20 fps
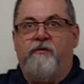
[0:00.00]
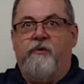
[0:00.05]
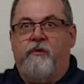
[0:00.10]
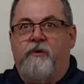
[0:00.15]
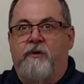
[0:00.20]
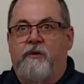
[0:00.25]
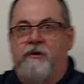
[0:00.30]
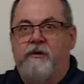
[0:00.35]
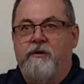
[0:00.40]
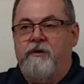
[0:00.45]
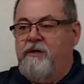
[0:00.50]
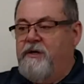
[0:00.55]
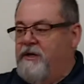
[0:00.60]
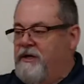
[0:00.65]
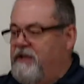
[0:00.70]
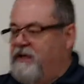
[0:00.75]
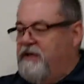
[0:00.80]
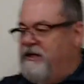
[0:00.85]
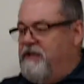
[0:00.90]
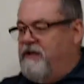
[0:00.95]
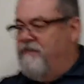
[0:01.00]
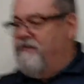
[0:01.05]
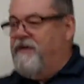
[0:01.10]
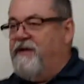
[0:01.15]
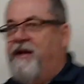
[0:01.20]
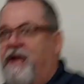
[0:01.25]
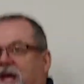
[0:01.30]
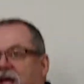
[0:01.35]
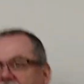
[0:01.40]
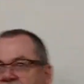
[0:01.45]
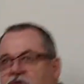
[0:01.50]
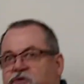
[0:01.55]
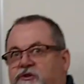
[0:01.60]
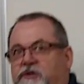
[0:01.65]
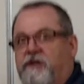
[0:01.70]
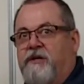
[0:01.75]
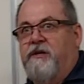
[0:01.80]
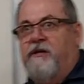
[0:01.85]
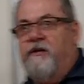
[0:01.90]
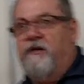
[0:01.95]
floor, give it
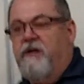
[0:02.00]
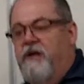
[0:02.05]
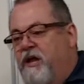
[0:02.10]
energy,